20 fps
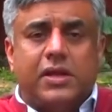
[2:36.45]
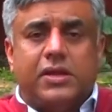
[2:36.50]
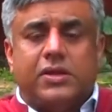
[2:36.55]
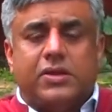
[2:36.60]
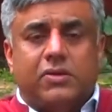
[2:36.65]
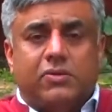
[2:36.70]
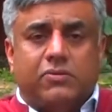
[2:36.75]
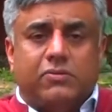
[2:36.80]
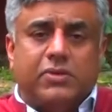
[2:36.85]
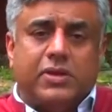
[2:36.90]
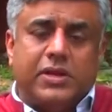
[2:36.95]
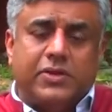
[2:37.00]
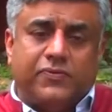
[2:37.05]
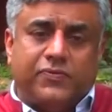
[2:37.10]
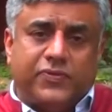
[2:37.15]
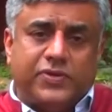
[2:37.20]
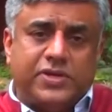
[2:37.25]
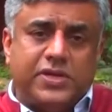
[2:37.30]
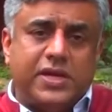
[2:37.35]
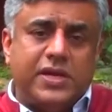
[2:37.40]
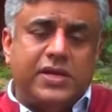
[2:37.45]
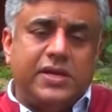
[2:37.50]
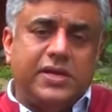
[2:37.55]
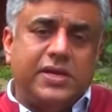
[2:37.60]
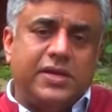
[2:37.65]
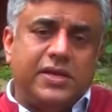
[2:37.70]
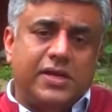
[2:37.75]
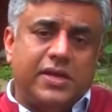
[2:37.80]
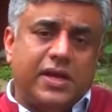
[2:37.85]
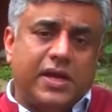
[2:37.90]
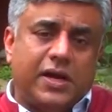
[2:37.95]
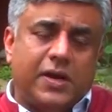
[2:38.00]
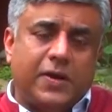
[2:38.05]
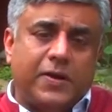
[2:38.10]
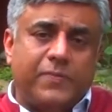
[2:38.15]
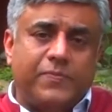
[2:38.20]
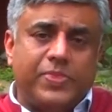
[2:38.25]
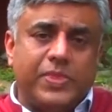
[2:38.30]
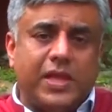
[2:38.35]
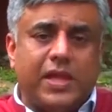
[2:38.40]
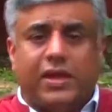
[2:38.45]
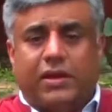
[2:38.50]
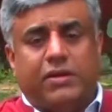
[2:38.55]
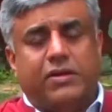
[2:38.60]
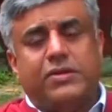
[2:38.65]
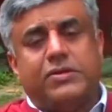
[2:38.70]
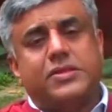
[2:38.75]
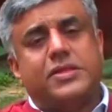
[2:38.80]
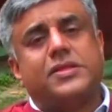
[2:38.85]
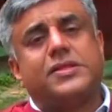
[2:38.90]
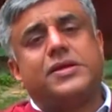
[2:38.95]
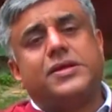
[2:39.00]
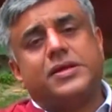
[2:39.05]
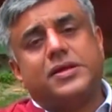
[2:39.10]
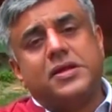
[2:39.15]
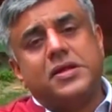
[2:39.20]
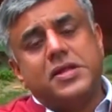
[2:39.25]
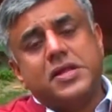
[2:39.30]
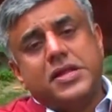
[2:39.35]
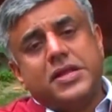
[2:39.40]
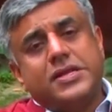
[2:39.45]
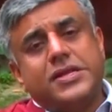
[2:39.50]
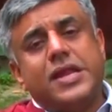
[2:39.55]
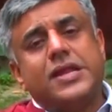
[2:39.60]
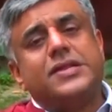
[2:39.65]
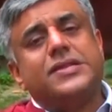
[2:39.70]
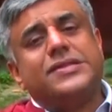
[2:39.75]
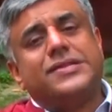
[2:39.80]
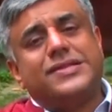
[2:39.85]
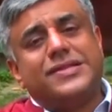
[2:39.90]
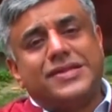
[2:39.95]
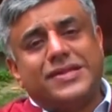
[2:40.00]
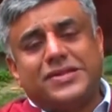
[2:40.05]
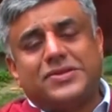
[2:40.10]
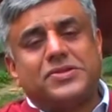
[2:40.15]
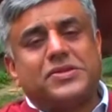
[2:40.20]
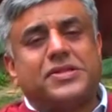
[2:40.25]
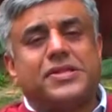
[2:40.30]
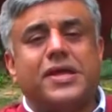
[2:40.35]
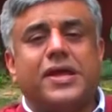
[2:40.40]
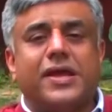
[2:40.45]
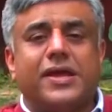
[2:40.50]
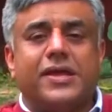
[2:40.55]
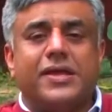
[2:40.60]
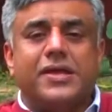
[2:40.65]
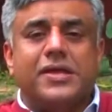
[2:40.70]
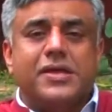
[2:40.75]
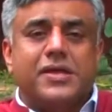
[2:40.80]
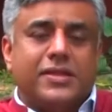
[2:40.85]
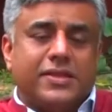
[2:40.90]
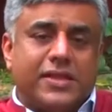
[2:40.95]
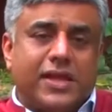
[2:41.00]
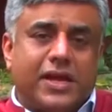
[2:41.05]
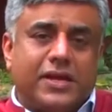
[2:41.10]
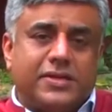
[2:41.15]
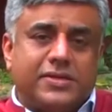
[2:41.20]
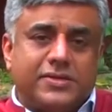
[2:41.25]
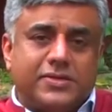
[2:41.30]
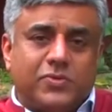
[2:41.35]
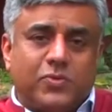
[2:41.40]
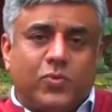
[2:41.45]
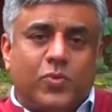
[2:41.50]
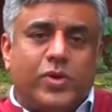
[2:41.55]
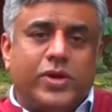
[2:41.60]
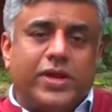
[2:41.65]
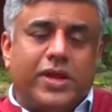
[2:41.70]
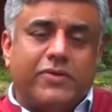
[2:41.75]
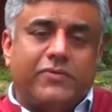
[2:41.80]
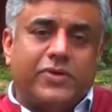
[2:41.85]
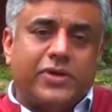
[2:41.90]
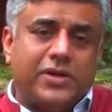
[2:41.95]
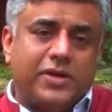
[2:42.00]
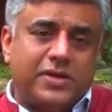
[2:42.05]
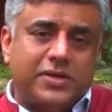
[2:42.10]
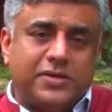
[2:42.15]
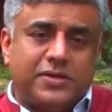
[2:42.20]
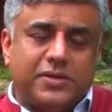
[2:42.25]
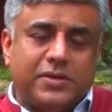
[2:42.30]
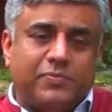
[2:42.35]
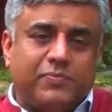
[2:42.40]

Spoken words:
if she, there's a tendency to say that whatever